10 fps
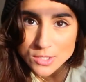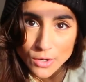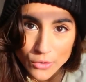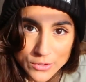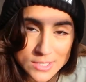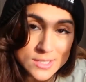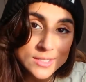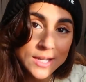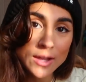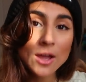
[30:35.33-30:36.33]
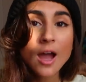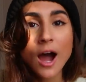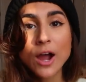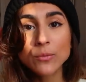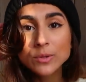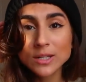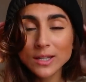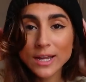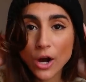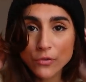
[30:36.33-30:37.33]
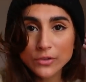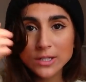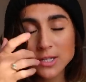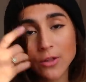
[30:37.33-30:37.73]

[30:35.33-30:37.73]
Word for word: So this is like, I really like Alphalete's